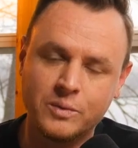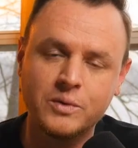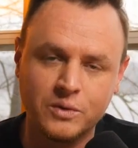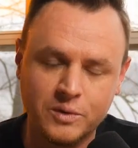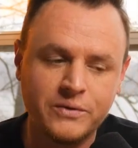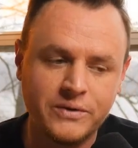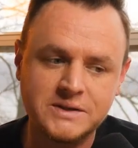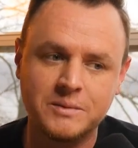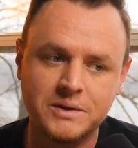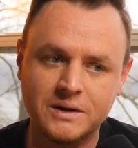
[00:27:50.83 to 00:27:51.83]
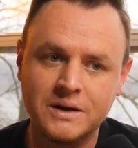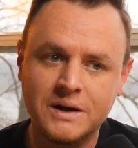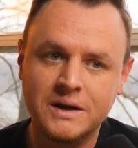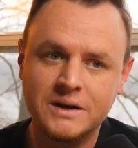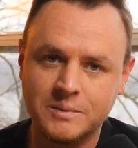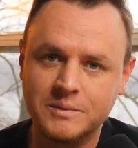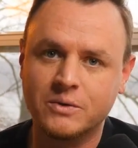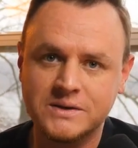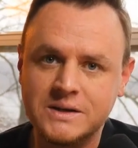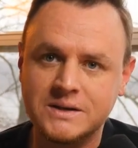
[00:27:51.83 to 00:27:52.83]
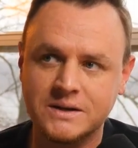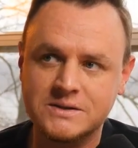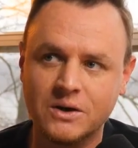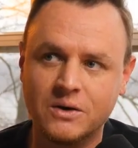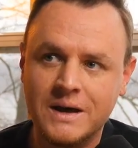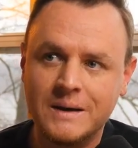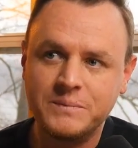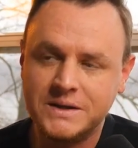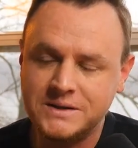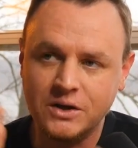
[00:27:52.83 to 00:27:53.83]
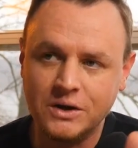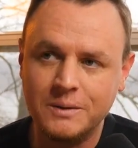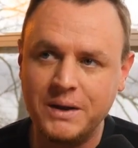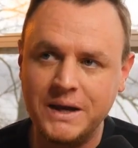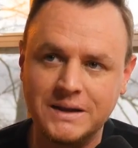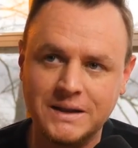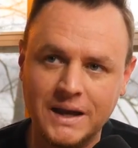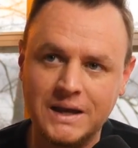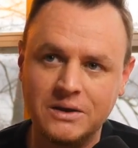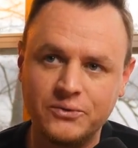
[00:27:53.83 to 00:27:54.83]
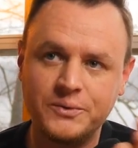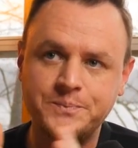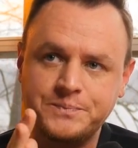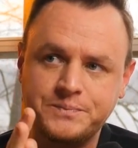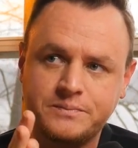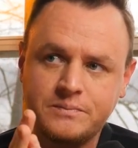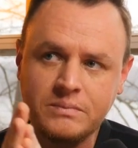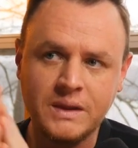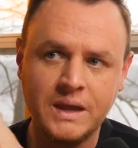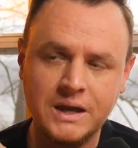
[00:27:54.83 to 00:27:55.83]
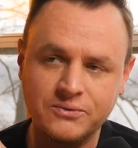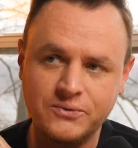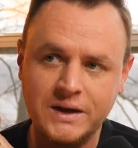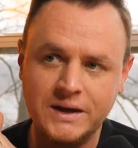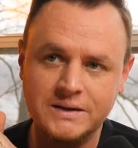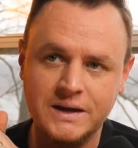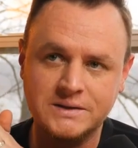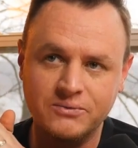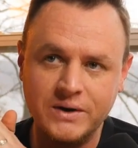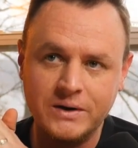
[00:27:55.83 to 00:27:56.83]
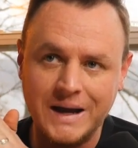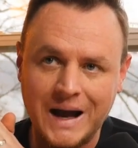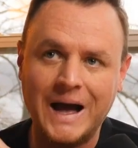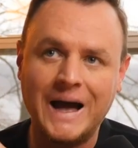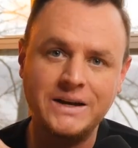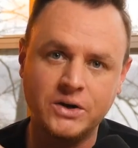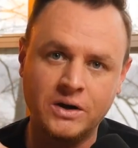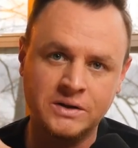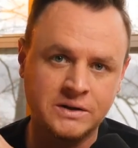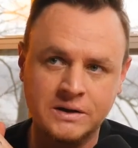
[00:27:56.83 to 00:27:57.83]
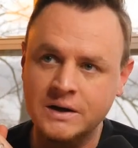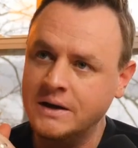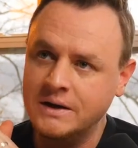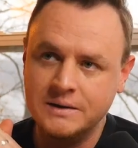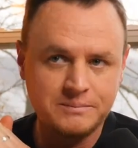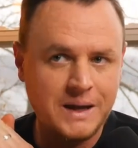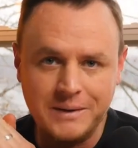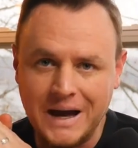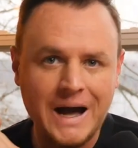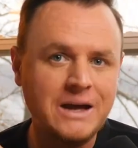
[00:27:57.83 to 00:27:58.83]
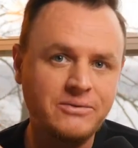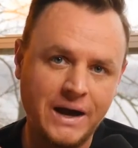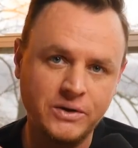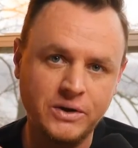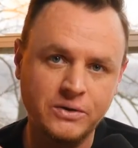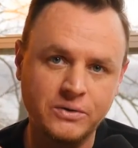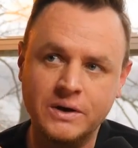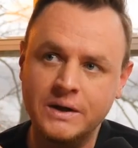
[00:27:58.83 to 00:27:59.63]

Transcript: removing some of the resistance? So is it your opinion that if it's a very high dollar, maybe high value,